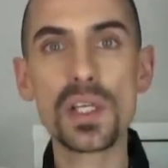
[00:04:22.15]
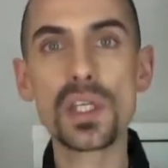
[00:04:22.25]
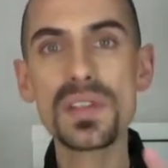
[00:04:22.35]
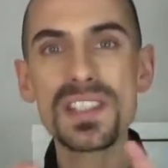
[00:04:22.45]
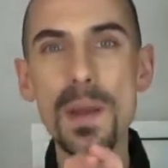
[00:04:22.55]

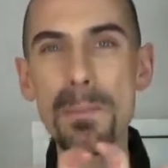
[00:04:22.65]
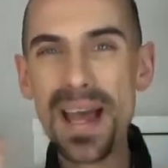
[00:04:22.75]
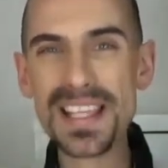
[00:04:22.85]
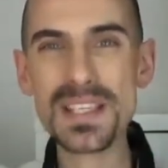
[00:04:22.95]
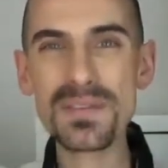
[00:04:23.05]
you'll see a
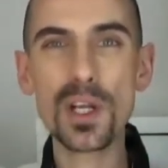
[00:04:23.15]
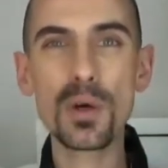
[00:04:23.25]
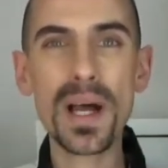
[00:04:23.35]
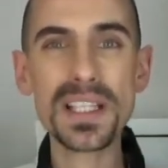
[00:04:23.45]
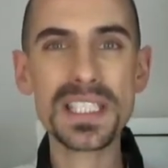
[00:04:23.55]
massive yellow
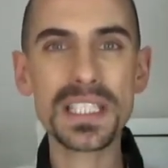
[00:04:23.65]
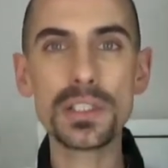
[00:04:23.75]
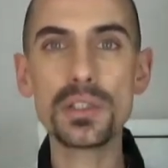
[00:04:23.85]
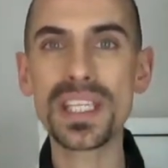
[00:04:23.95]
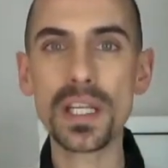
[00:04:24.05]
button
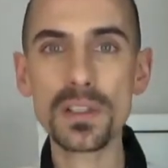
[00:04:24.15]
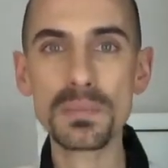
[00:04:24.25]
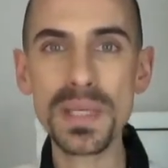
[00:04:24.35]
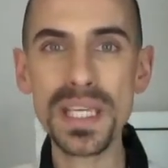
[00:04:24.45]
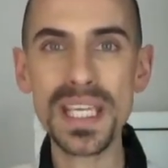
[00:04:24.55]
you cannot
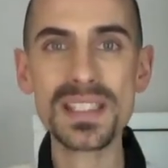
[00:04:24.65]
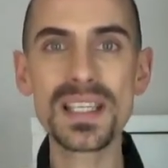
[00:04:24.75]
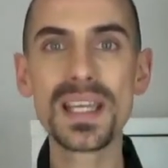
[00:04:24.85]
miss.